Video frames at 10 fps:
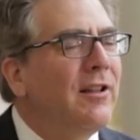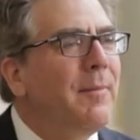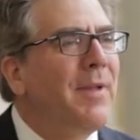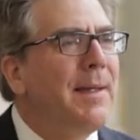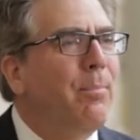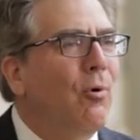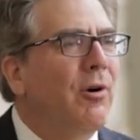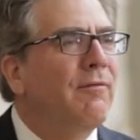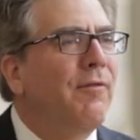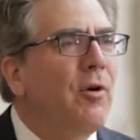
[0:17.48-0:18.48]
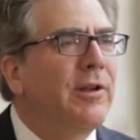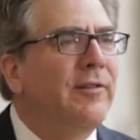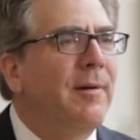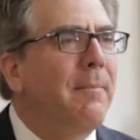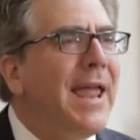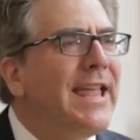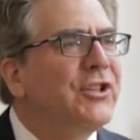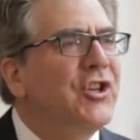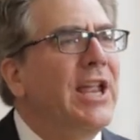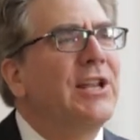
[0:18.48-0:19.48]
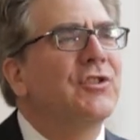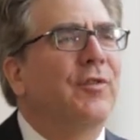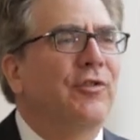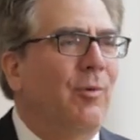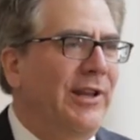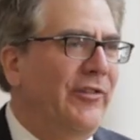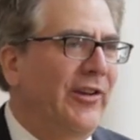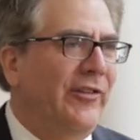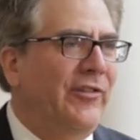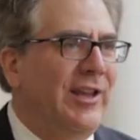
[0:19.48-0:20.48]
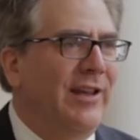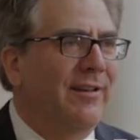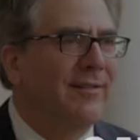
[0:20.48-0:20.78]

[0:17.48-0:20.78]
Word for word: the Alumni Board voted to make a change for 2016.